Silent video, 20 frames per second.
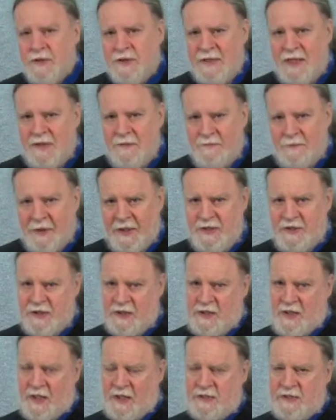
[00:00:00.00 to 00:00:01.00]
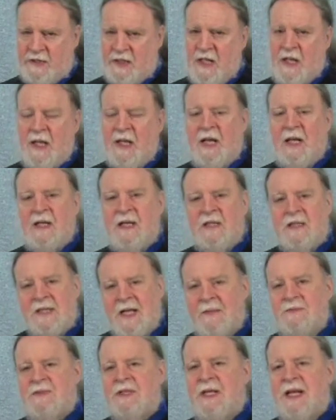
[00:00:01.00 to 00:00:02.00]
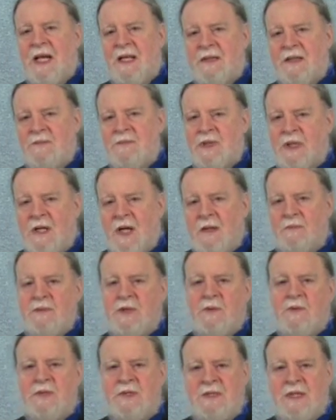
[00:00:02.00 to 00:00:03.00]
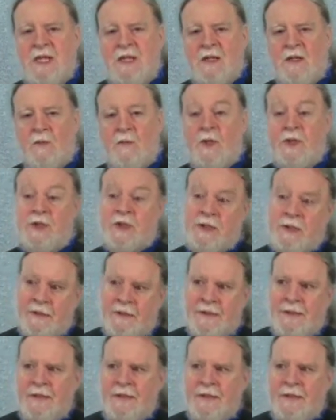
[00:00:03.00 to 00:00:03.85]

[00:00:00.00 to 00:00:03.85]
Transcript: in budget cuts in an attempt to get them to come to a deal, which